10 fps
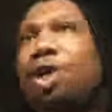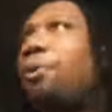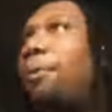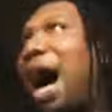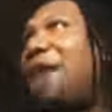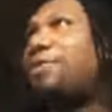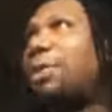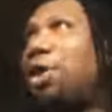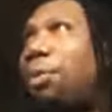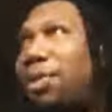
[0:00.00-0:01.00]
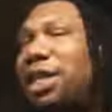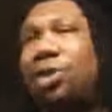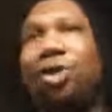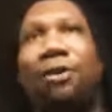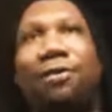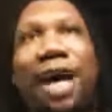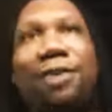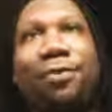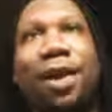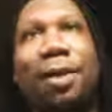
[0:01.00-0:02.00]
You buy from the corporation you go
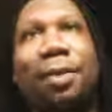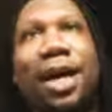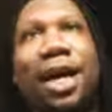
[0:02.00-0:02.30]
fight from.